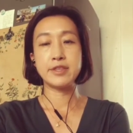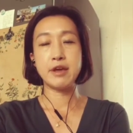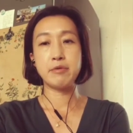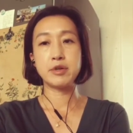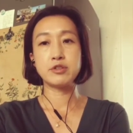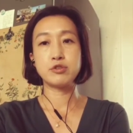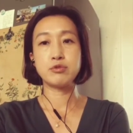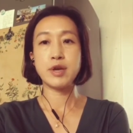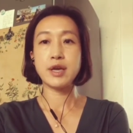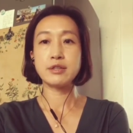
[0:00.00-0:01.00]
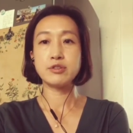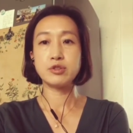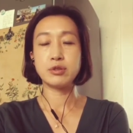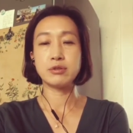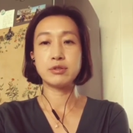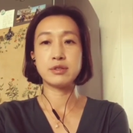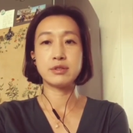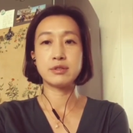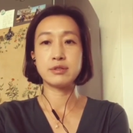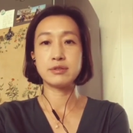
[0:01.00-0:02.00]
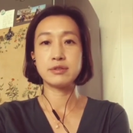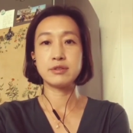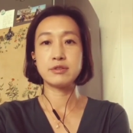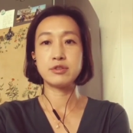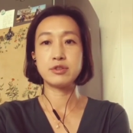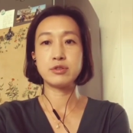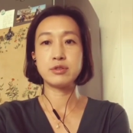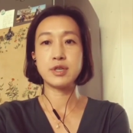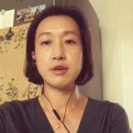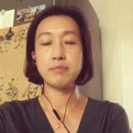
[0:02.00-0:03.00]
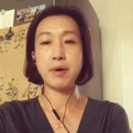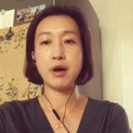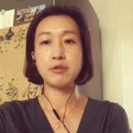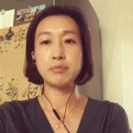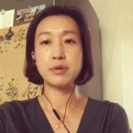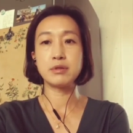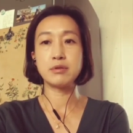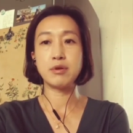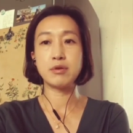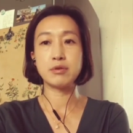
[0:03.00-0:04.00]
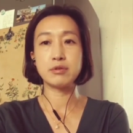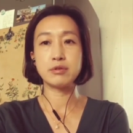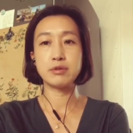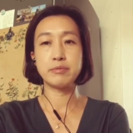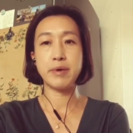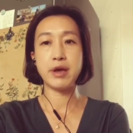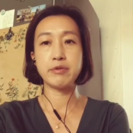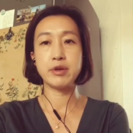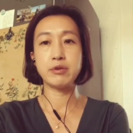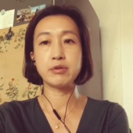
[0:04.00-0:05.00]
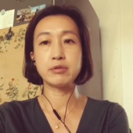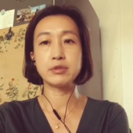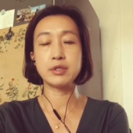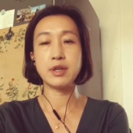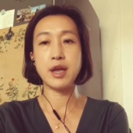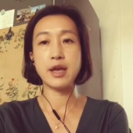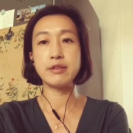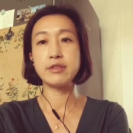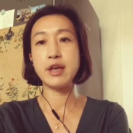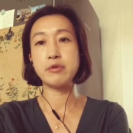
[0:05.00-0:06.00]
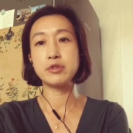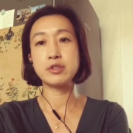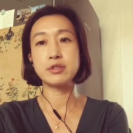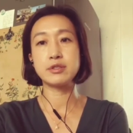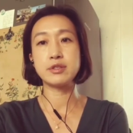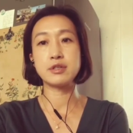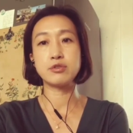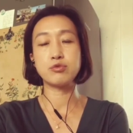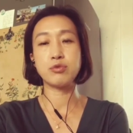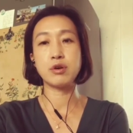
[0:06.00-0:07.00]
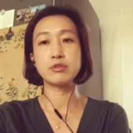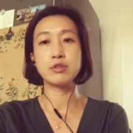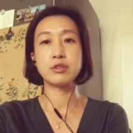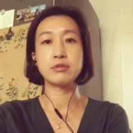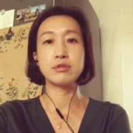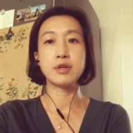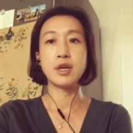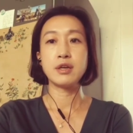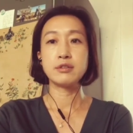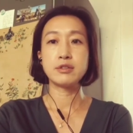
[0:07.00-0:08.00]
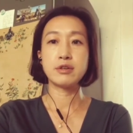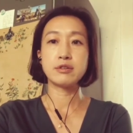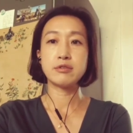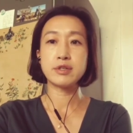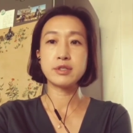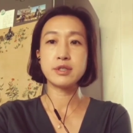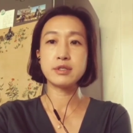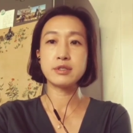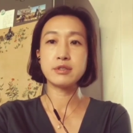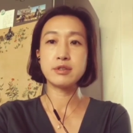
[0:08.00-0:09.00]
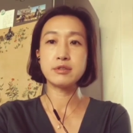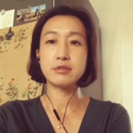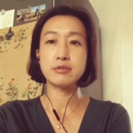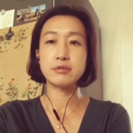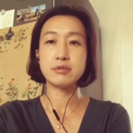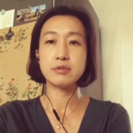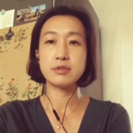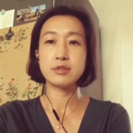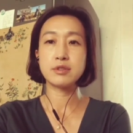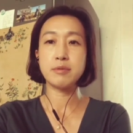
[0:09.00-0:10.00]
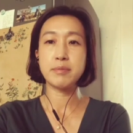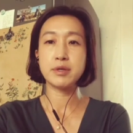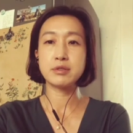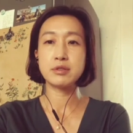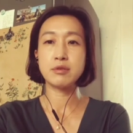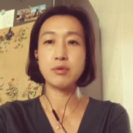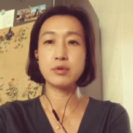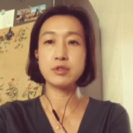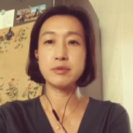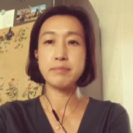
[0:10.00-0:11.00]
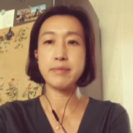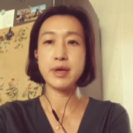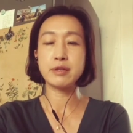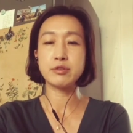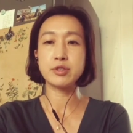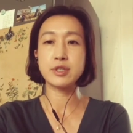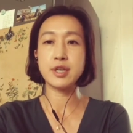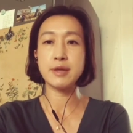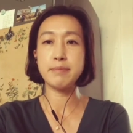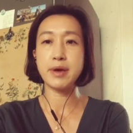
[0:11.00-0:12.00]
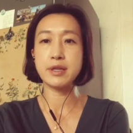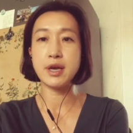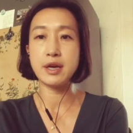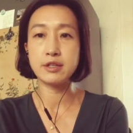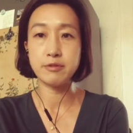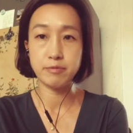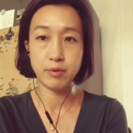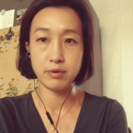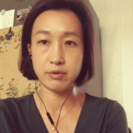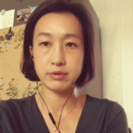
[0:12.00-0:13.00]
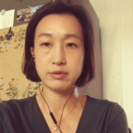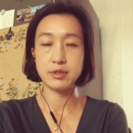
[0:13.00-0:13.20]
They were strange shoulders, still purple, old, very old, and neck was still strong too. The creases did somewhat old man sleep and had fallen.